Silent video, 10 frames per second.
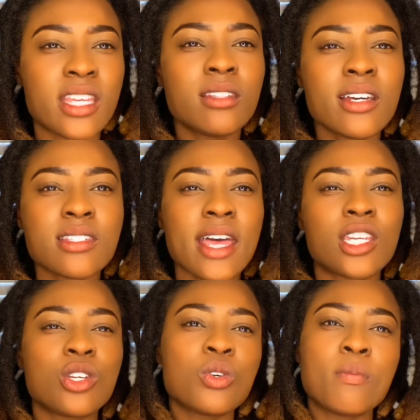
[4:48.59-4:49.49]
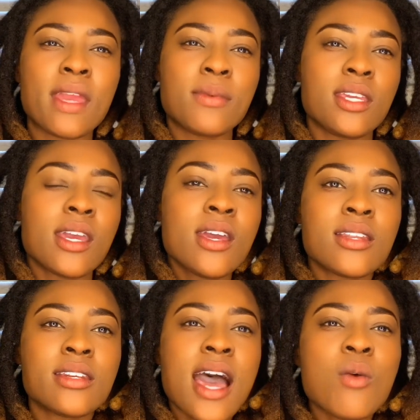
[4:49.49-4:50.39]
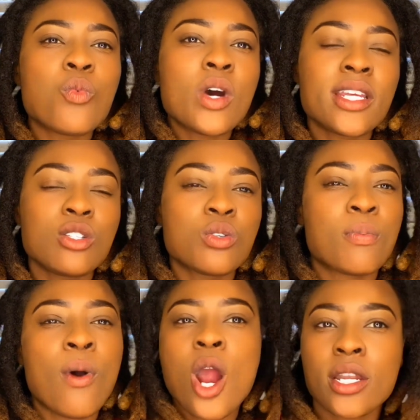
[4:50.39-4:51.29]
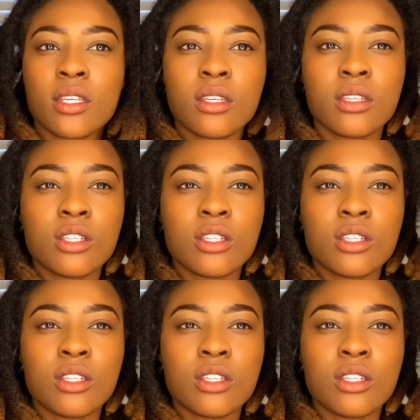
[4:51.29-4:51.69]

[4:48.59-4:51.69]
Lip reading: it looks like you maybe not wanting to party,